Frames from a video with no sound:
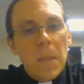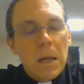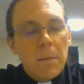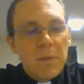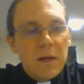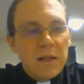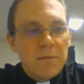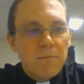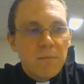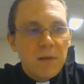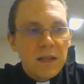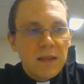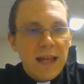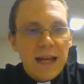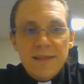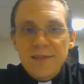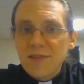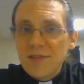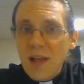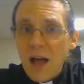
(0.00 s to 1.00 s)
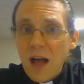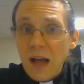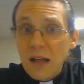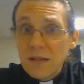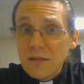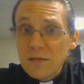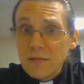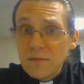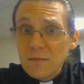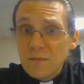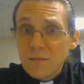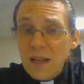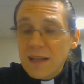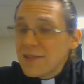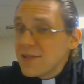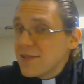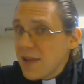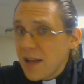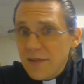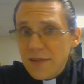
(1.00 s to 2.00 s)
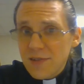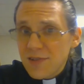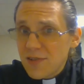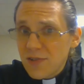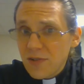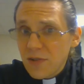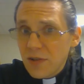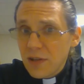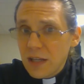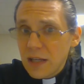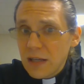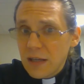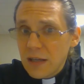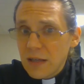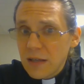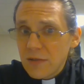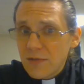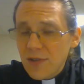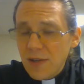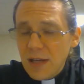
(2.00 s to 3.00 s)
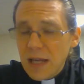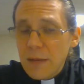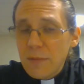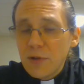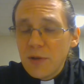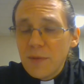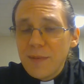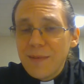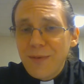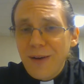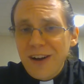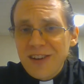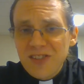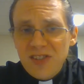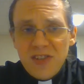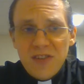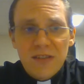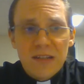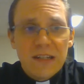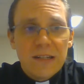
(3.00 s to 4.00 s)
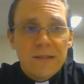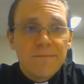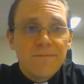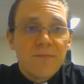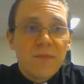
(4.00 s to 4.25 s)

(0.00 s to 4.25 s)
But that's not necessarily able to be prosecuted,